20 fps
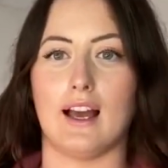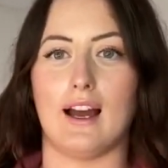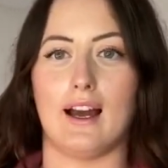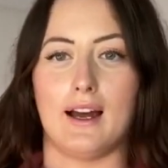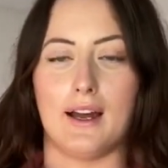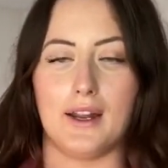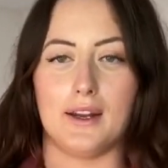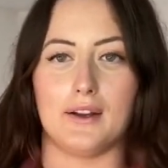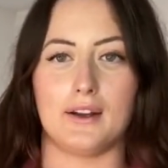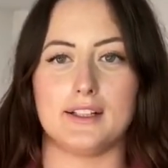
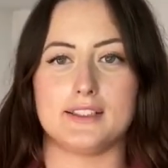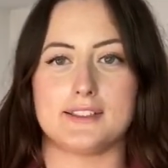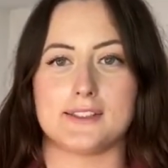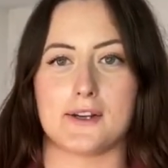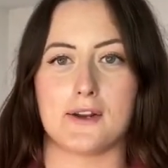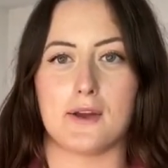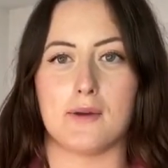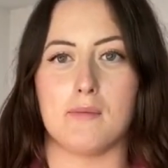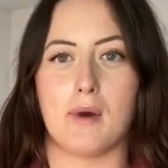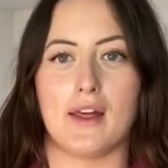I
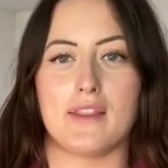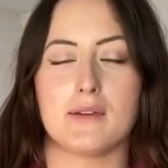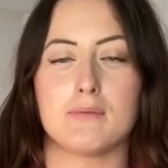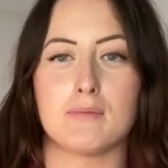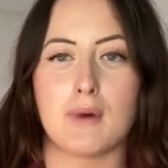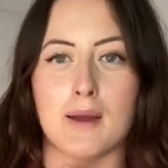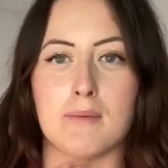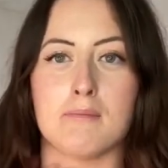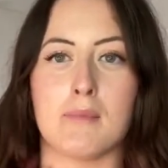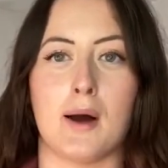don't know, I think
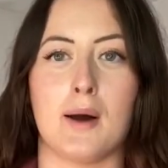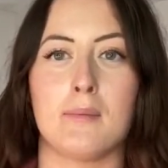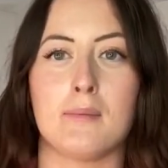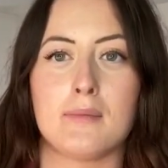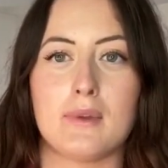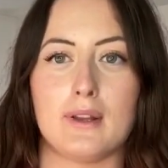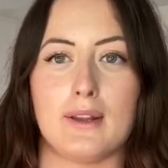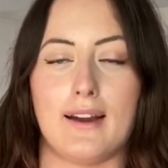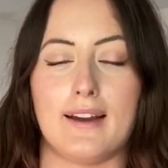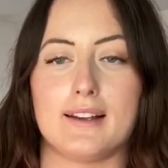my
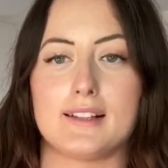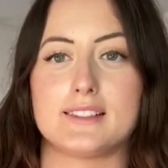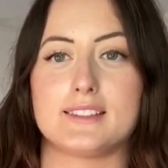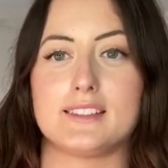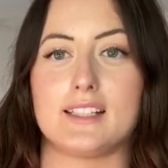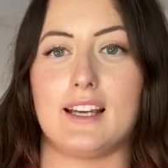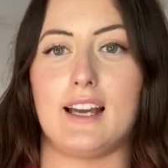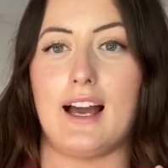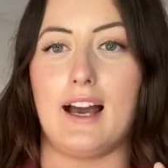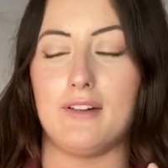mum likes
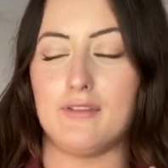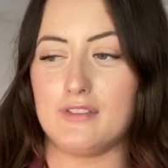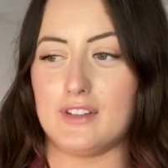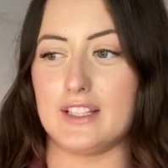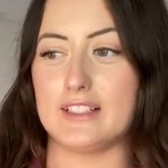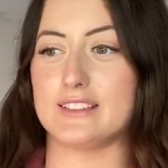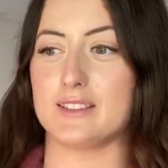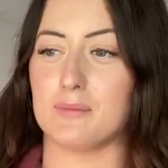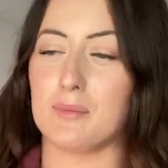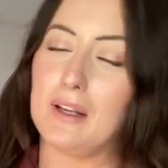to have
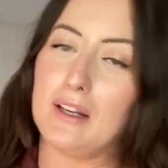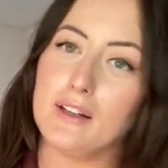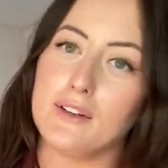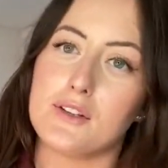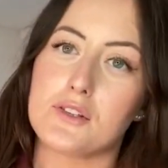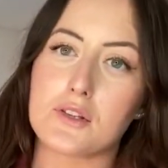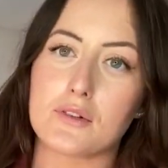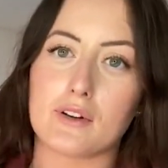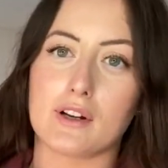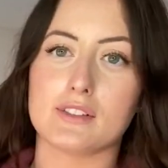things a bit
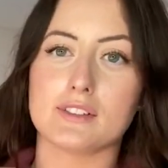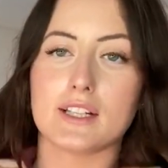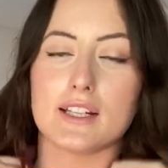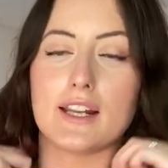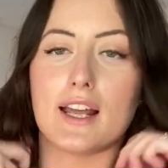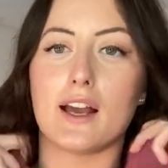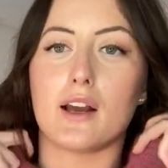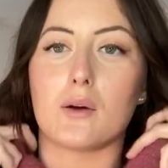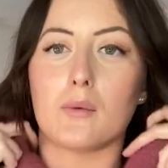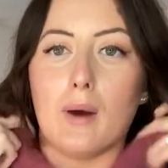loose around her
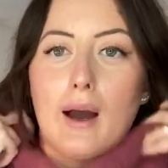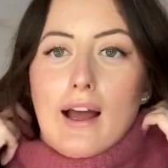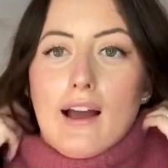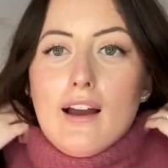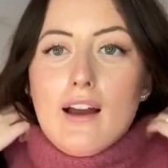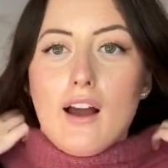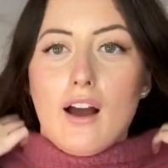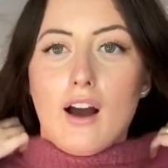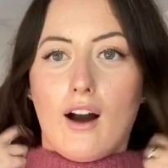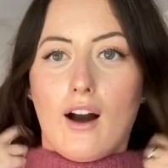neck, where
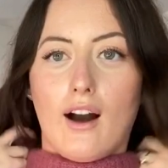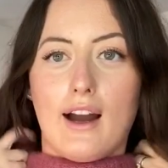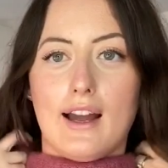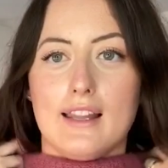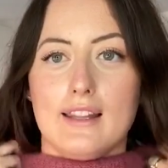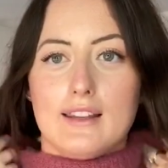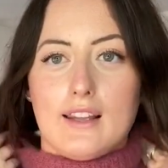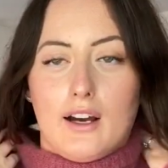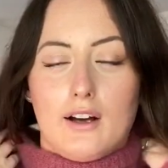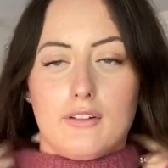I
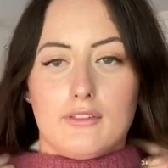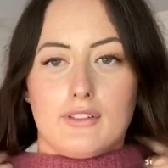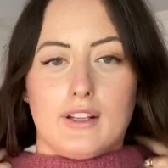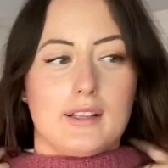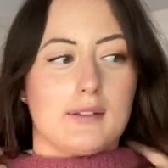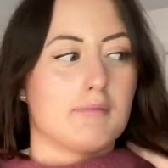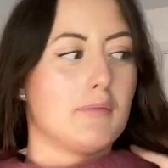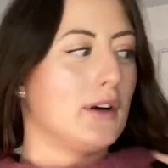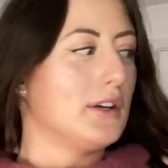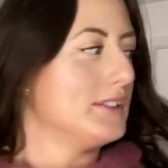love,
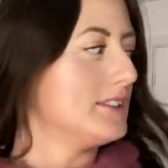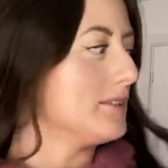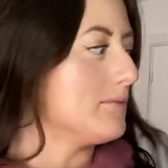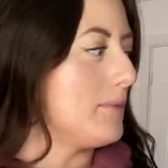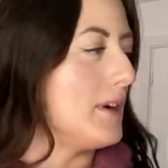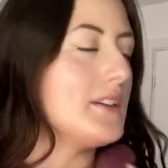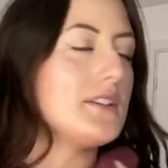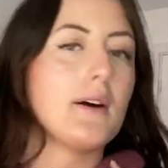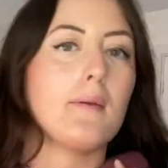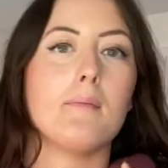like, most of
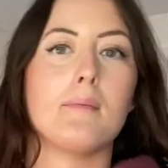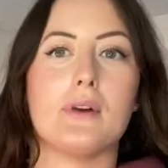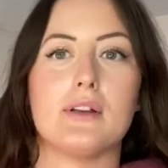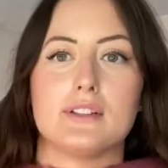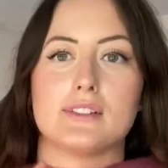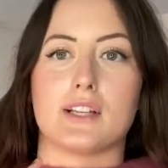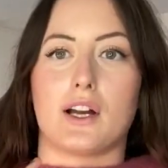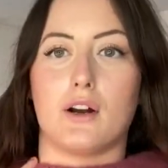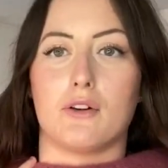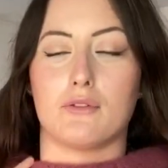my
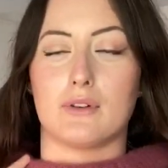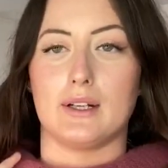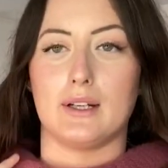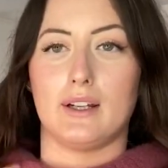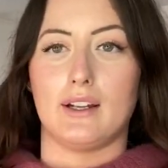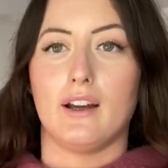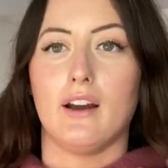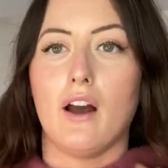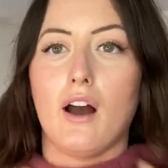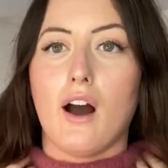jumpers are
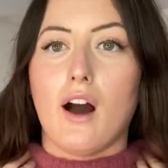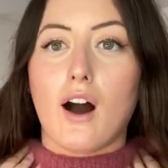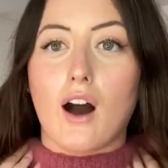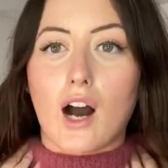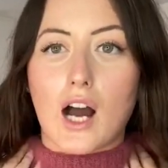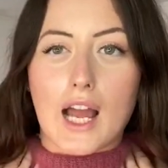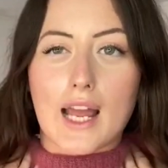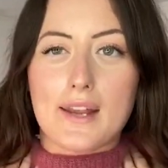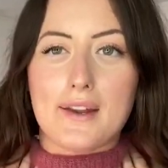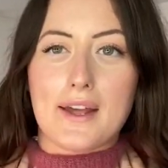really
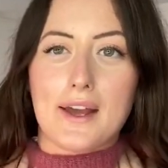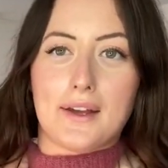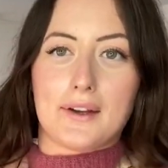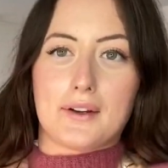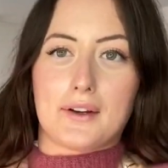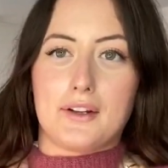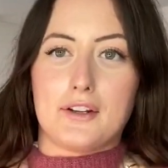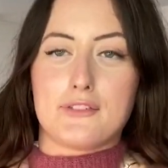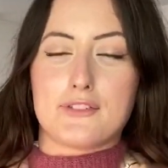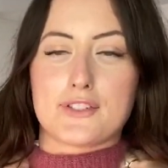high neck,
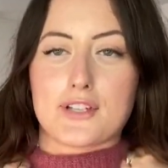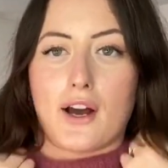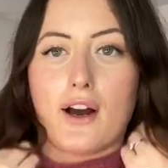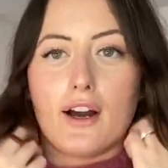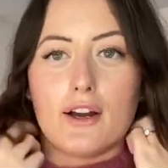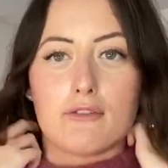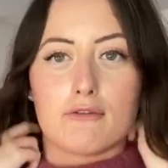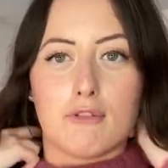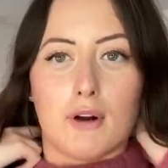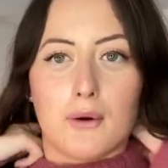kind of
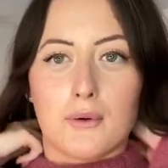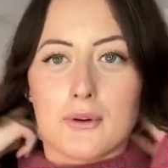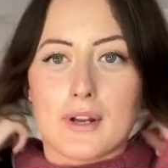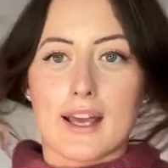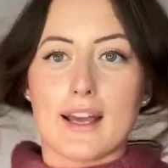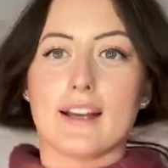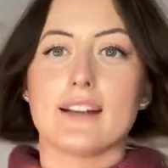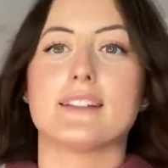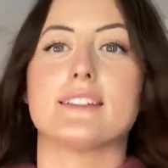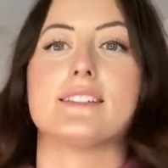tight roll
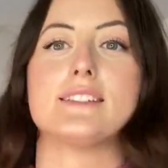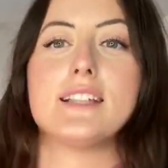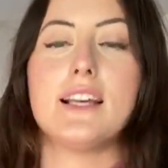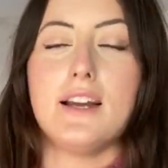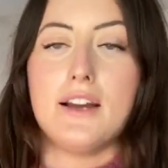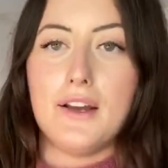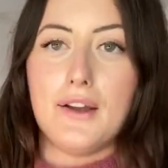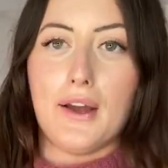necks.